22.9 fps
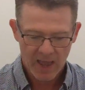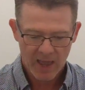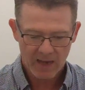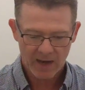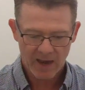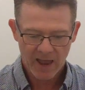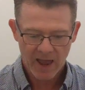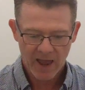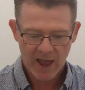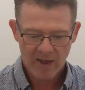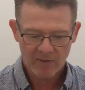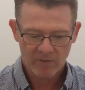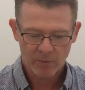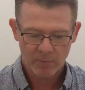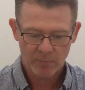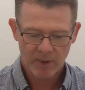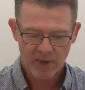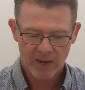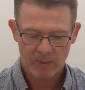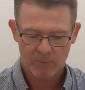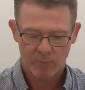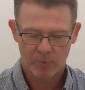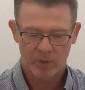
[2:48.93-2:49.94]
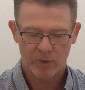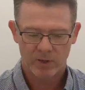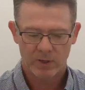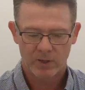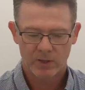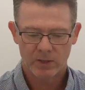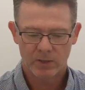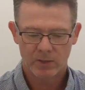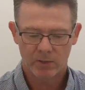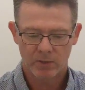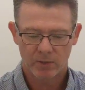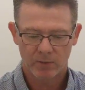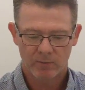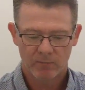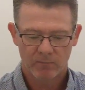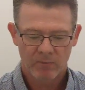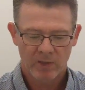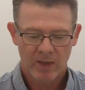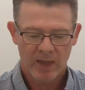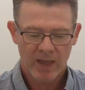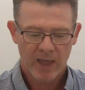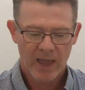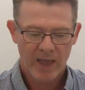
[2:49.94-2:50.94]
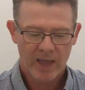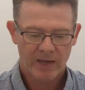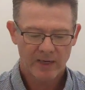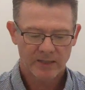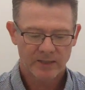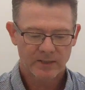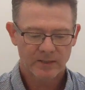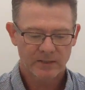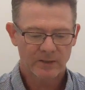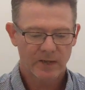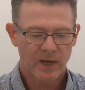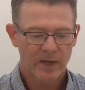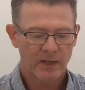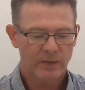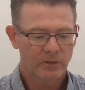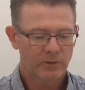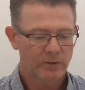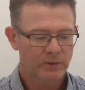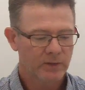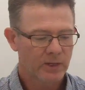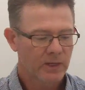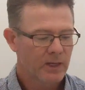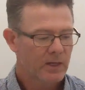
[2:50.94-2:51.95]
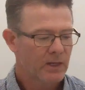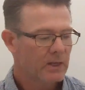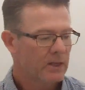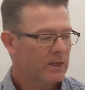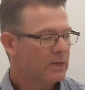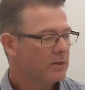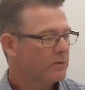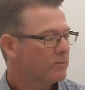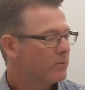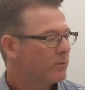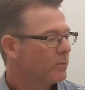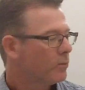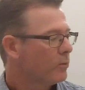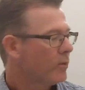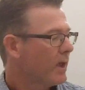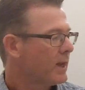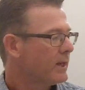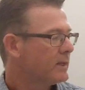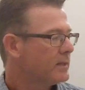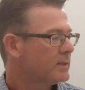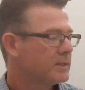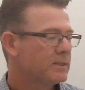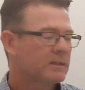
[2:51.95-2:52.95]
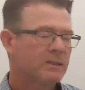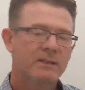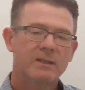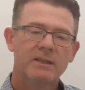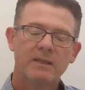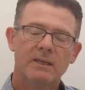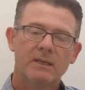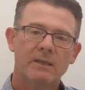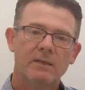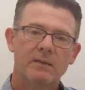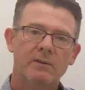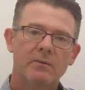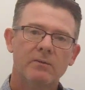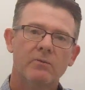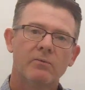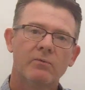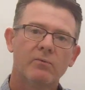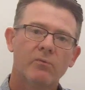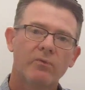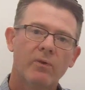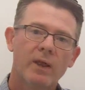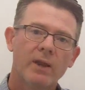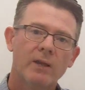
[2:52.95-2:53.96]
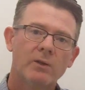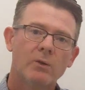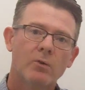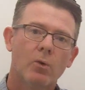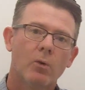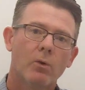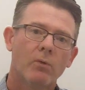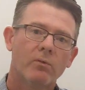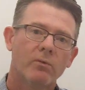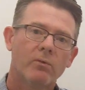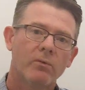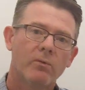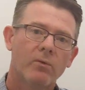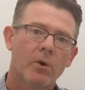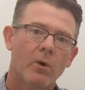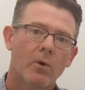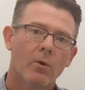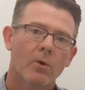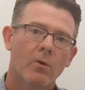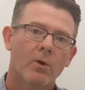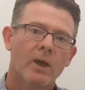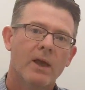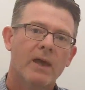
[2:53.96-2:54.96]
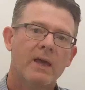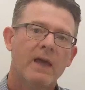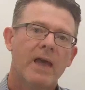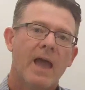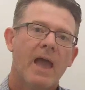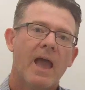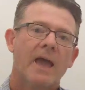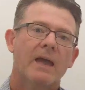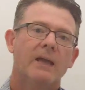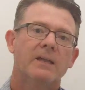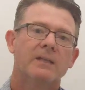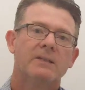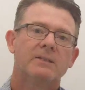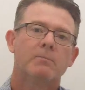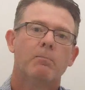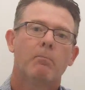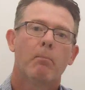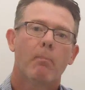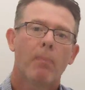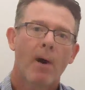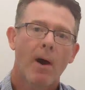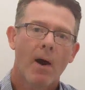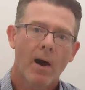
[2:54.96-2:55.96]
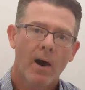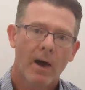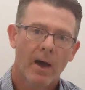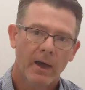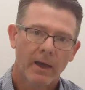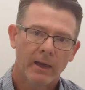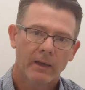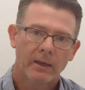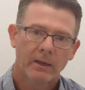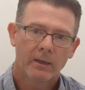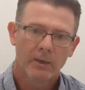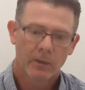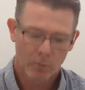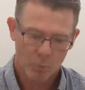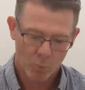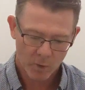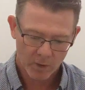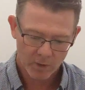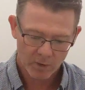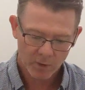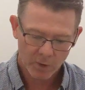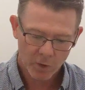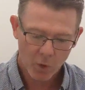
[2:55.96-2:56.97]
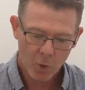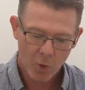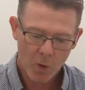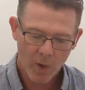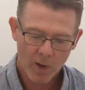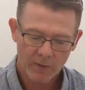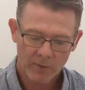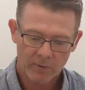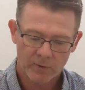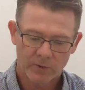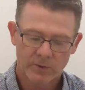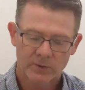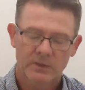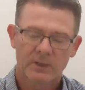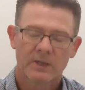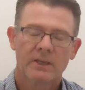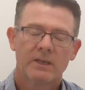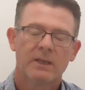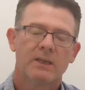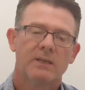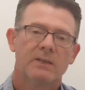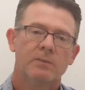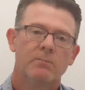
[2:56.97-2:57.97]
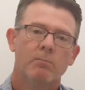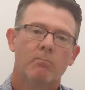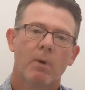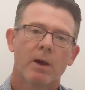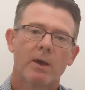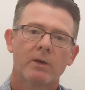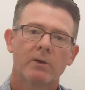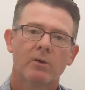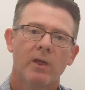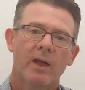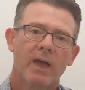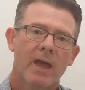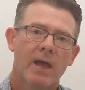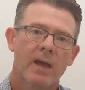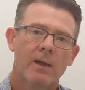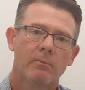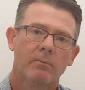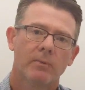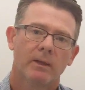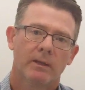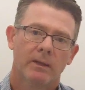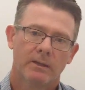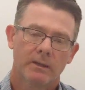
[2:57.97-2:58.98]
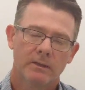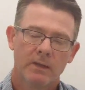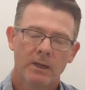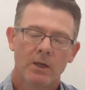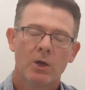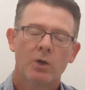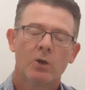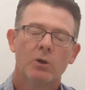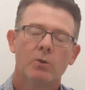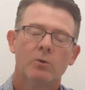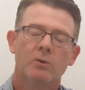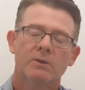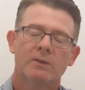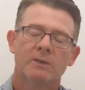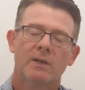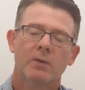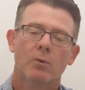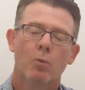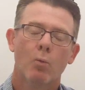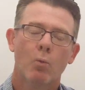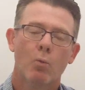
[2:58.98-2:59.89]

and I have a paper here, and it's entitled Infrared and Skin, Friend or Foe. And it's by, one of the co-authors is Michael Hamblin, who is a